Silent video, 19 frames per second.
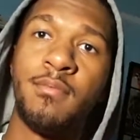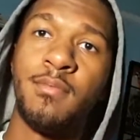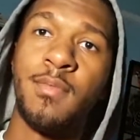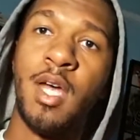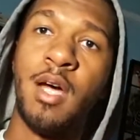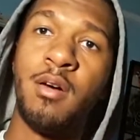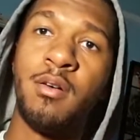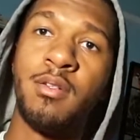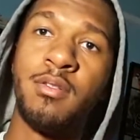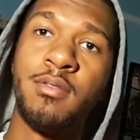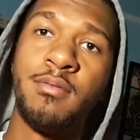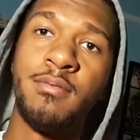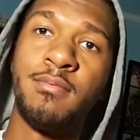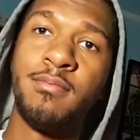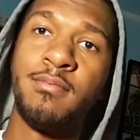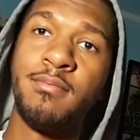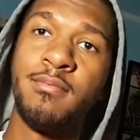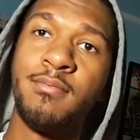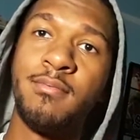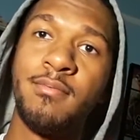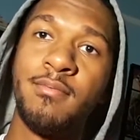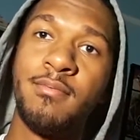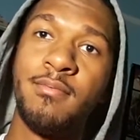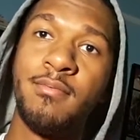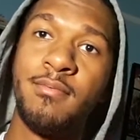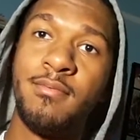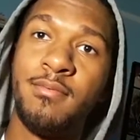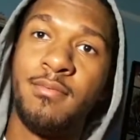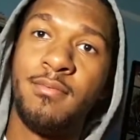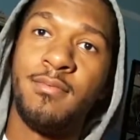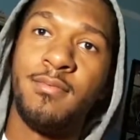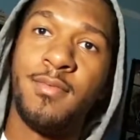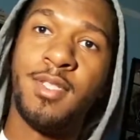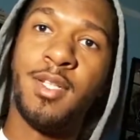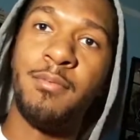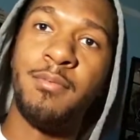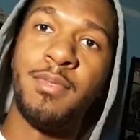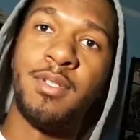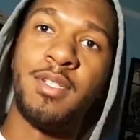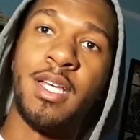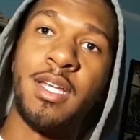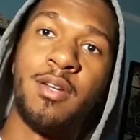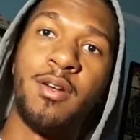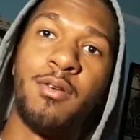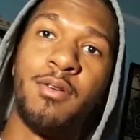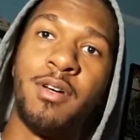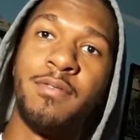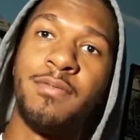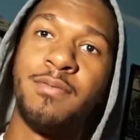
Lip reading: I don't know. Something to take note of.